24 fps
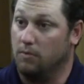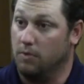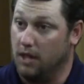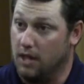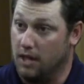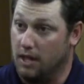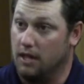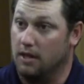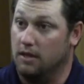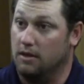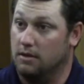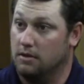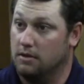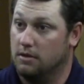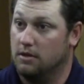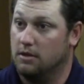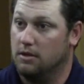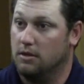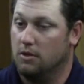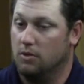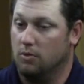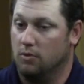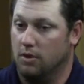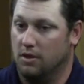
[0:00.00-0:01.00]
in
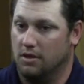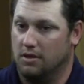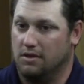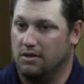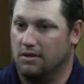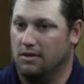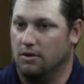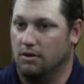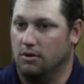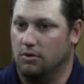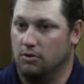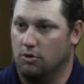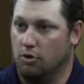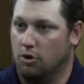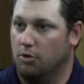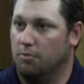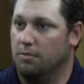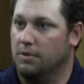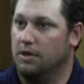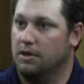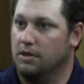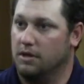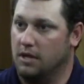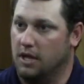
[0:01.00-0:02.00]
with, you know,
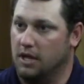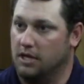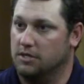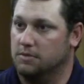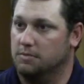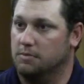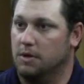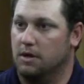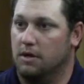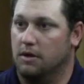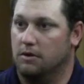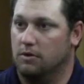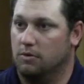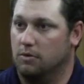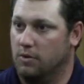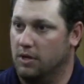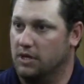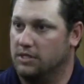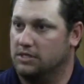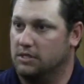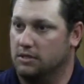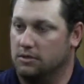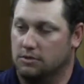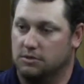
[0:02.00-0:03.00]
Goldman, HML,
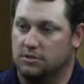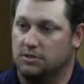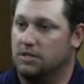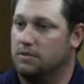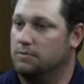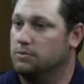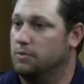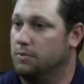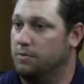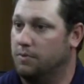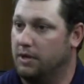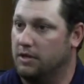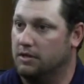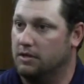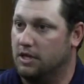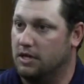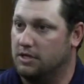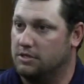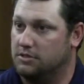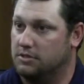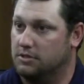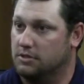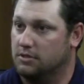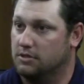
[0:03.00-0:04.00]
Westland. Those are teams we played
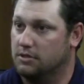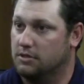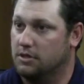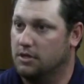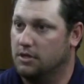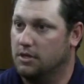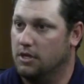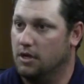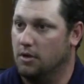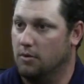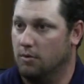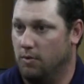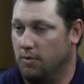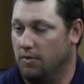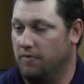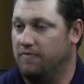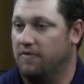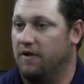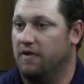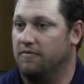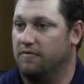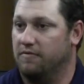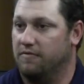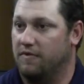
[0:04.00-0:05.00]
last year, and we went
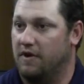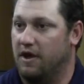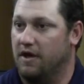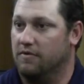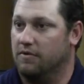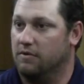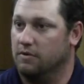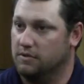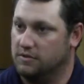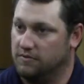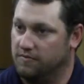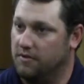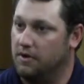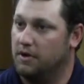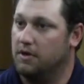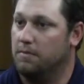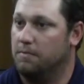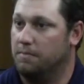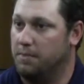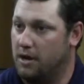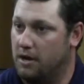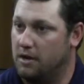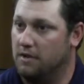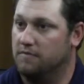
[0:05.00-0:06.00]
5 and 5. So it's a very
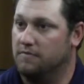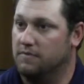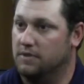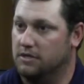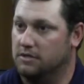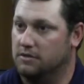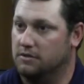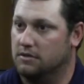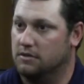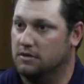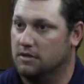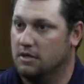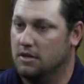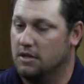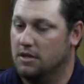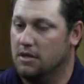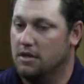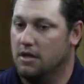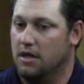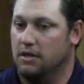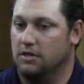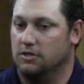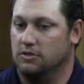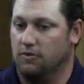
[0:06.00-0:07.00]
competitive district,
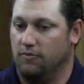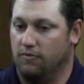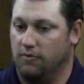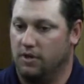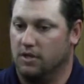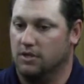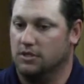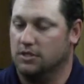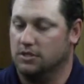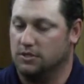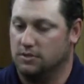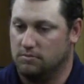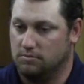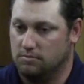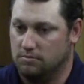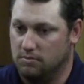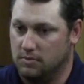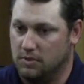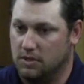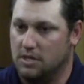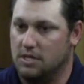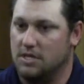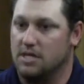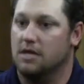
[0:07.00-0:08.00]
and so we can just
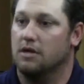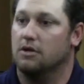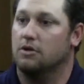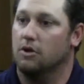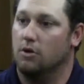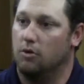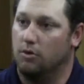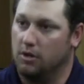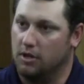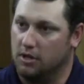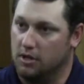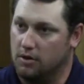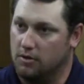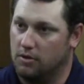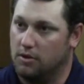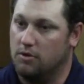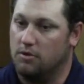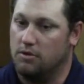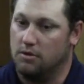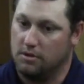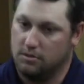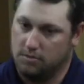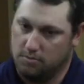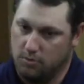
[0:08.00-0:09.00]
get going,
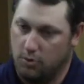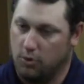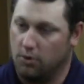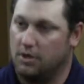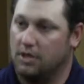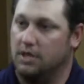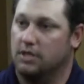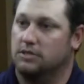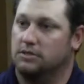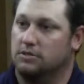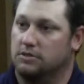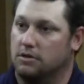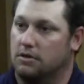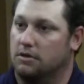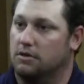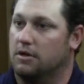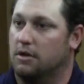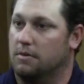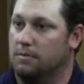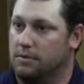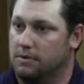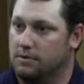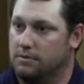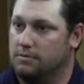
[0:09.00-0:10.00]
and more kids will start
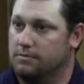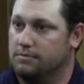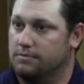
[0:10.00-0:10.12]
coming.